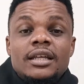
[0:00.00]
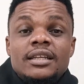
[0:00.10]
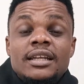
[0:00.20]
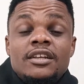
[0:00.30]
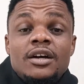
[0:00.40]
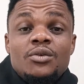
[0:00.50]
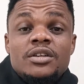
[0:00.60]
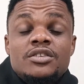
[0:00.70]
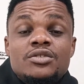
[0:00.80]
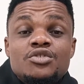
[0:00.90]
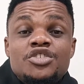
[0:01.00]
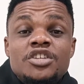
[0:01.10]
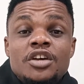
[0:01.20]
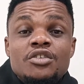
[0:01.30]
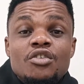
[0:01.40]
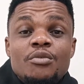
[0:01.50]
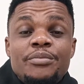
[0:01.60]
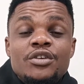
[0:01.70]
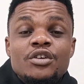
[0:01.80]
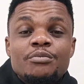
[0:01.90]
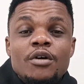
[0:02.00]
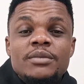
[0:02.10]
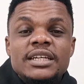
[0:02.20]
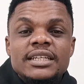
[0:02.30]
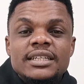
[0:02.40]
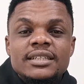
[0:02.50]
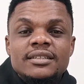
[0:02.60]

The another one is to share your opinion publicly